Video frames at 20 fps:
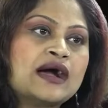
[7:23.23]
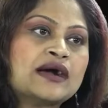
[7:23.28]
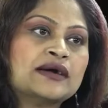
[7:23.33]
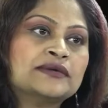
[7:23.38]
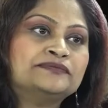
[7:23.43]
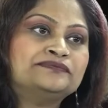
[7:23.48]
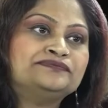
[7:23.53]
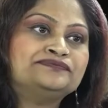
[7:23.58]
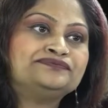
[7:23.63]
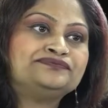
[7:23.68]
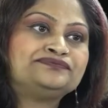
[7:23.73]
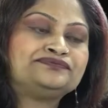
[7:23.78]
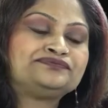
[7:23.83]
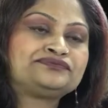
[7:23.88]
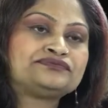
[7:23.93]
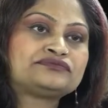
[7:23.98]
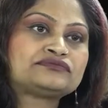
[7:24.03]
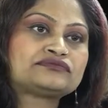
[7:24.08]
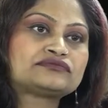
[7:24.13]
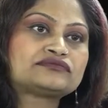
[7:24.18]

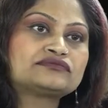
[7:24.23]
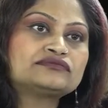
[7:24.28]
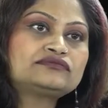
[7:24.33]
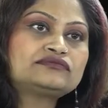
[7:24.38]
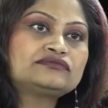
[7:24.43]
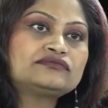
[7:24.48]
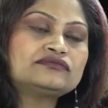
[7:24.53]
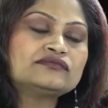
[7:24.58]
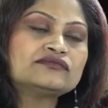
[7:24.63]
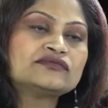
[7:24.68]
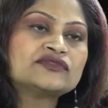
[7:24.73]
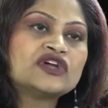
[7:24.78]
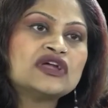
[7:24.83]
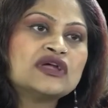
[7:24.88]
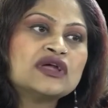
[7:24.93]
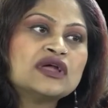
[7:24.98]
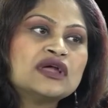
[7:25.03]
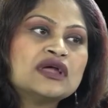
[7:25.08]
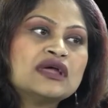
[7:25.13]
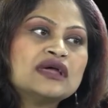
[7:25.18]
um,
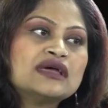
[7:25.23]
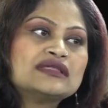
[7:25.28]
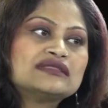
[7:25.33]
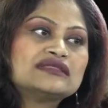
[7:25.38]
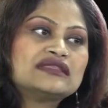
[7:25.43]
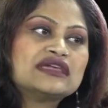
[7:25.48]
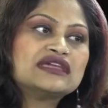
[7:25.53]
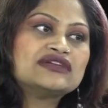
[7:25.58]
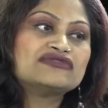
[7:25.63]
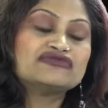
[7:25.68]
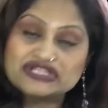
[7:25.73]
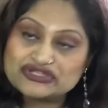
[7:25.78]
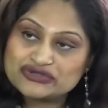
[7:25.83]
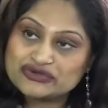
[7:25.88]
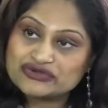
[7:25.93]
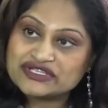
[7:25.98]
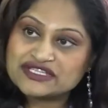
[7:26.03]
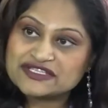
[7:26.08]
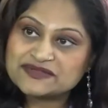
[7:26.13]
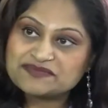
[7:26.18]
the
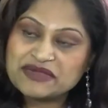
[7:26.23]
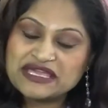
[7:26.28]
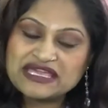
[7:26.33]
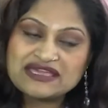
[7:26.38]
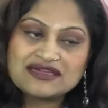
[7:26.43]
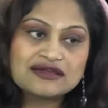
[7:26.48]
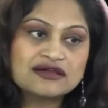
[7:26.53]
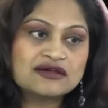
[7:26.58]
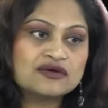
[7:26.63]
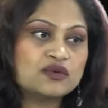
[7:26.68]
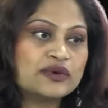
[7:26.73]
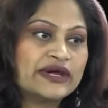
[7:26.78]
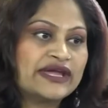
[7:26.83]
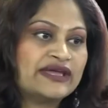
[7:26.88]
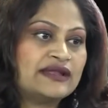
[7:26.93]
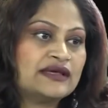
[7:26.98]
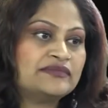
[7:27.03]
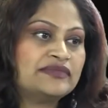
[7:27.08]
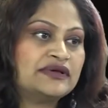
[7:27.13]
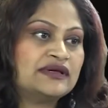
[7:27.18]
resources being
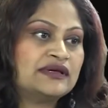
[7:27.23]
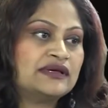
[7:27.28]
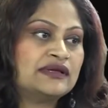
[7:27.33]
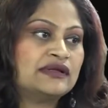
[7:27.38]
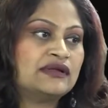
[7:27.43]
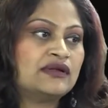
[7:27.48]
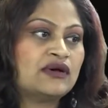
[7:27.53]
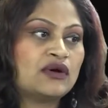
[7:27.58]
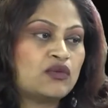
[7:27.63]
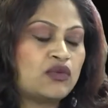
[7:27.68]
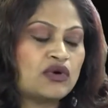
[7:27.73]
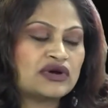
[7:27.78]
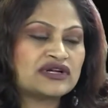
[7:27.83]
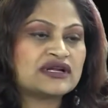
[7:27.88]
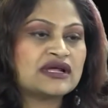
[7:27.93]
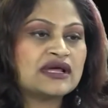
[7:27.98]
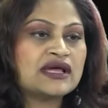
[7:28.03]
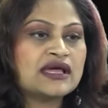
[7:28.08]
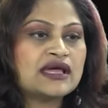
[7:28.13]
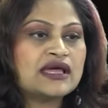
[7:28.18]
available or
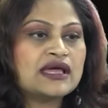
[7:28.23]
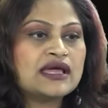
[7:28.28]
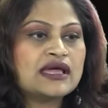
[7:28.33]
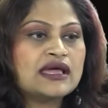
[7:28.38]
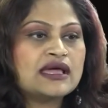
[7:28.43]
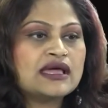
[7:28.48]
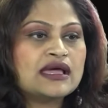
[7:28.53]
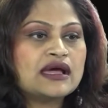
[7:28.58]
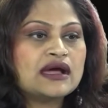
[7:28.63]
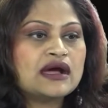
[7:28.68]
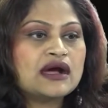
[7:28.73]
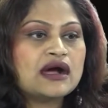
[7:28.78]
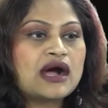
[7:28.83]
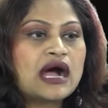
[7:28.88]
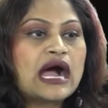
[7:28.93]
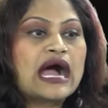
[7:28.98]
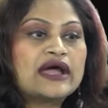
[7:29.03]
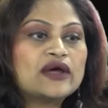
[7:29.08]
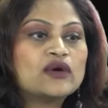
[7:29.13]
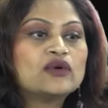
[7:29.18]
what
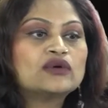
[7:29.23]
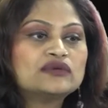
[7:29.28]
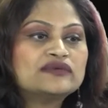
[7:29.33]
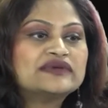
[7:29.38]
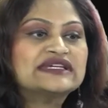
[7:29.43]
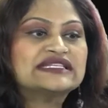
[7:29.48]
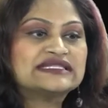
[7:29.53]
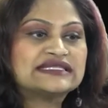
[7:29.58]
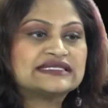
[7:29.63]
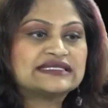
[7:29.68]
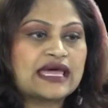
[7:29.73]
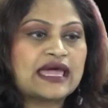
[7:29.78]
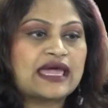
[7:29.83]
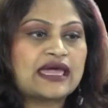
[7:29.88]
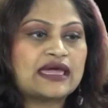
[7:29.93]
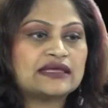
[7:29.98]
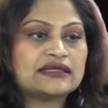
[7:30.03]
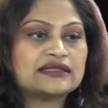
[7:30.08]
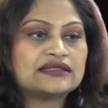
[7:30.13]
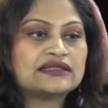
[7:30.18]
I always
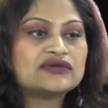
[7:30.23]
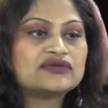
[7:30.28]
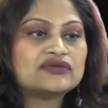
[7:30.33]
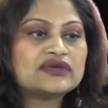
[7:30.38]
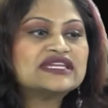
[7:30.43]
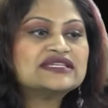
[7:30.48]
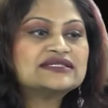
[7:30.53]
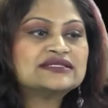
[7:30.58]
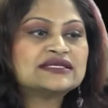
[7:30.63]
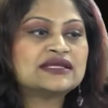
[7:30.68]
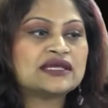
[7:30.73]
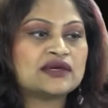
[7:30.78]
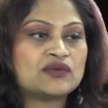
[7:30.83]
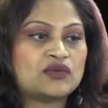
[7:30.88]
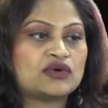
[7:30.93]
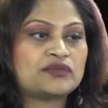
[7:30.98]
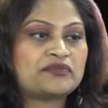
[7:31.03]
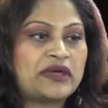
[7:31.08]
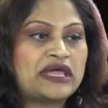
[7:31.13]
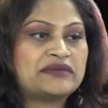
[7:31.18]
say the reason I
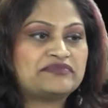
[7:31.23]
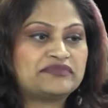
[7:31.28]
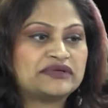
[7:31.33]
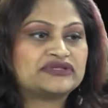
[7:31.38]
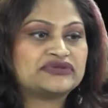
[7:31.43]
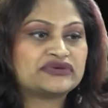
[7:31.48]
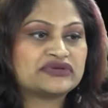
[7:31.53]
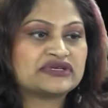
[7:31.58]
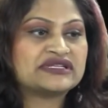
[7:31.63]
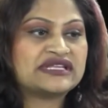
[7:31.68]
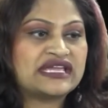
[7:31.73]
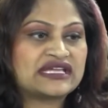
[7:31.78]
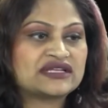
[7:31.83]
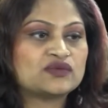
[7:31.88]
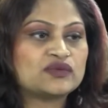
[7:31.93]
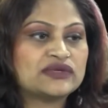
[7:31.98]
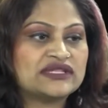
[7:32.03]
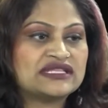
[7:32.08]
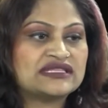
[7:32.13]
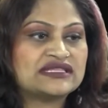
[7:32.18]
want people to
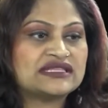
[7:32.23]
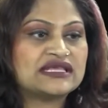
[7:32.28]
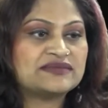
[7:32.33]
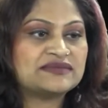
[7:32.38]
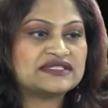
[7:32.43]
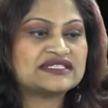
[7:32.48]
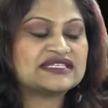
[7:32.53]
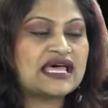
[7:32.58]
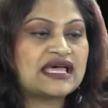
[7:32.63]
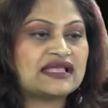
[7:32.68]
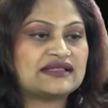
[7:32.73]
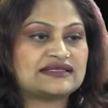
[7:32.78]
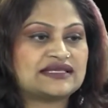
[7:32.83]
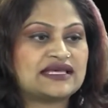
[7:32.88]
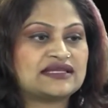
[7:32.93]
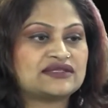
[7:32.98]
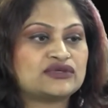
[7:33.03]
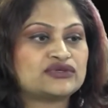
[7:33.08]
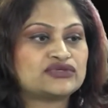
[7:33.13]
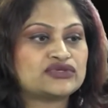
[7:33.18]
connect within
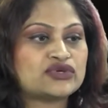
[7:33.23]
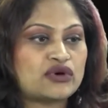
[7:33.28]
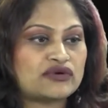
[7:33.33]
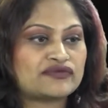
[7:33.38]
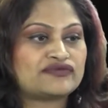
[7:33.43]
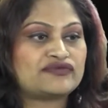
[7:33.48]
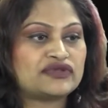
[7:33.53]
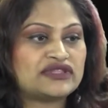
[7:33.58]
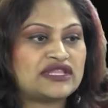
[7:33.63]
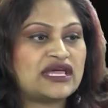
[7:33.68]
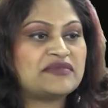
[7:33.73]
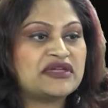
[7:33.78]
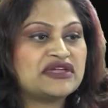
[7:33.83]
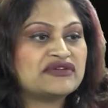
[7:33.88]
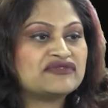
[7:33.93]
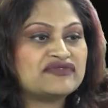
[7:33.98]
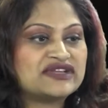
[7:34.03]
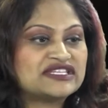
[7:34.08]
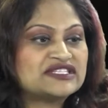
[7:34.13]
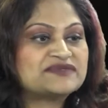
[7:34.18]
themselves and to talk for them,
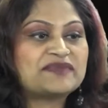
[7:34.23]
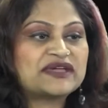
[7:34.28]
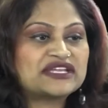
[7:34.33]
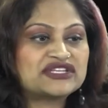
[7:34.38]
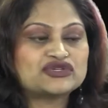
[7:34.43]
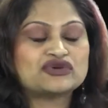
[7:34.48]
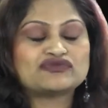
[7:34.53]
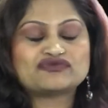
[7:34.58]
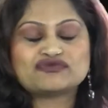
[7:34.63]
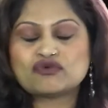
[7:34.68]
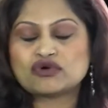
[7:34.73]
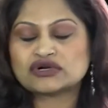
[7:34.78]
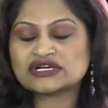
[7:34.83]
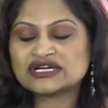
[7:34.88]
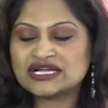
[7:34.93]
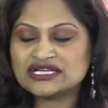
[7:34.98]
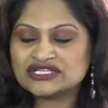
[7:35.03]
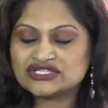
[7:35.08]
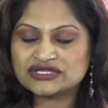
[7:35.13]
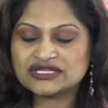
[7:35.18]
irrespective of
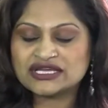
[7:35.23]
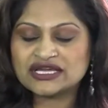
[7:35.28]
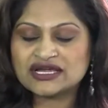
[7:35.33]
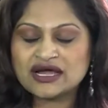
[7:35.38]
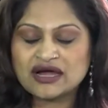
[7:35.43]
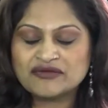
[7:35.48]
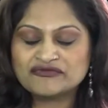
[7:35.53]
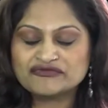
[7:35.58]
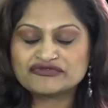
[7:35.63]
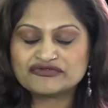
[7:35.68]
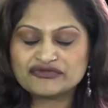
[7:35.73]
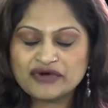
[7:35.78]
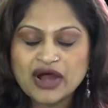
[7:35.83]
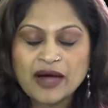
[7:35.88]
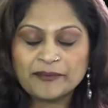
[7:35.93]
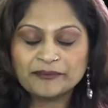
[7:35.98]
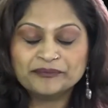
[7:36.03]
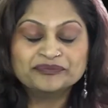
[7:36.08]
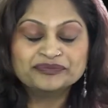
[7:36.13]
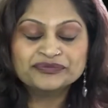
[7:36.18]
what culture they come
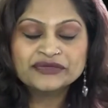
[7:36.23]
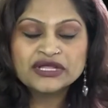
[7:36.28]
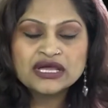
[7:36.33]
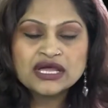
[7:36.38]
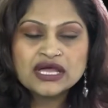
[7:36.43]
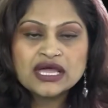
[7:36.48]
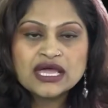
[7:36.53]
from,